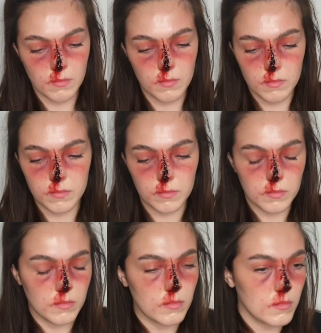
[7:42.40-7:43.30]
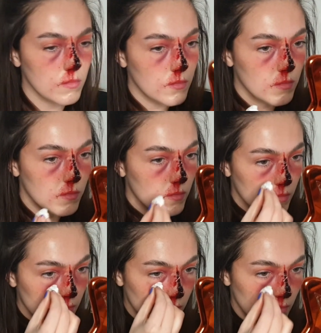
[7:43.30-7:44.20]
as well as externally.
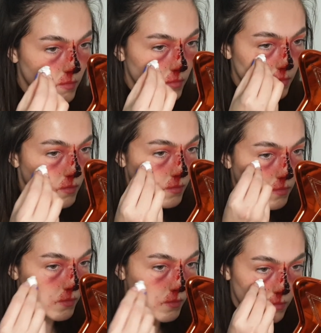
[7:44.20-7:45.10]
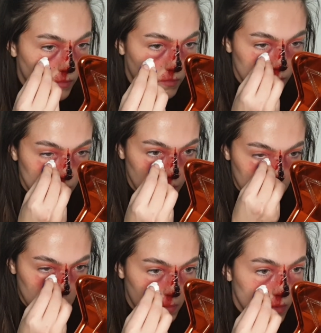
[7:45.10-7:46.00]
And then just to clean up the
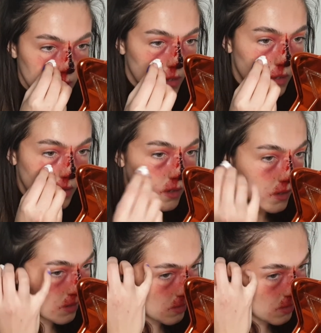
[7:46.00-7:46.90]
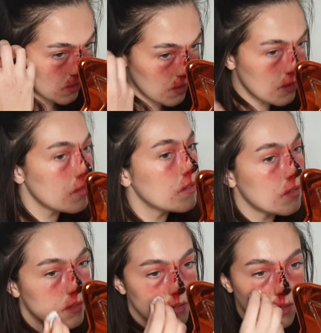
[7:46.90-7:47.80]
bruising a wee bit, I took a wee bit of an
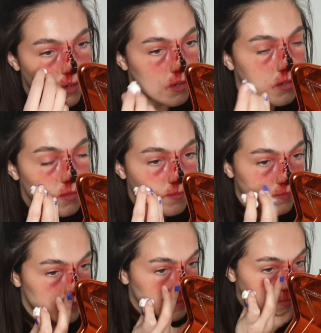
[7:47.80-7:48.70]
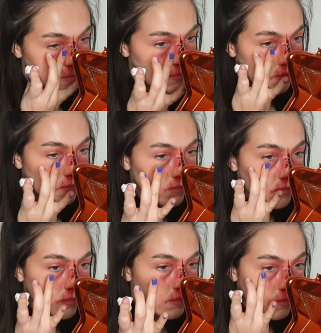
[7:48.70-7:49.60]
oil-based makeup remover to take away
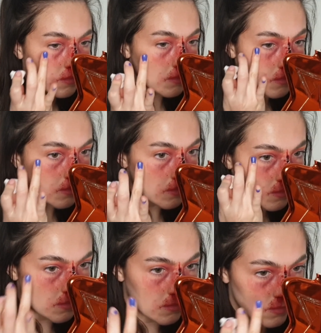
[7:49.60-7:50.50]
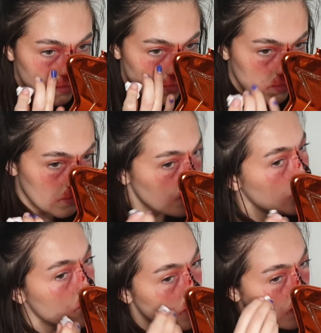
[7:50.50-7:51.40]
the grease paint
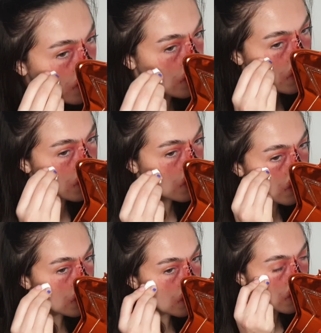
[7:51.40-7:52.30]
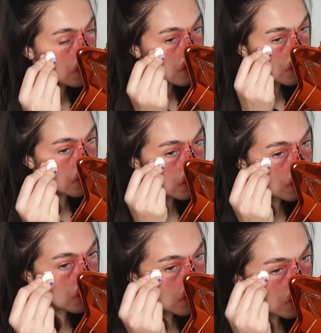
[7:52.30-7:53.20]
on a cotton pad, which I kind of
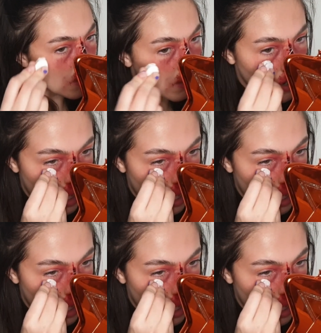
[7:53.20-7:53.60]
bundled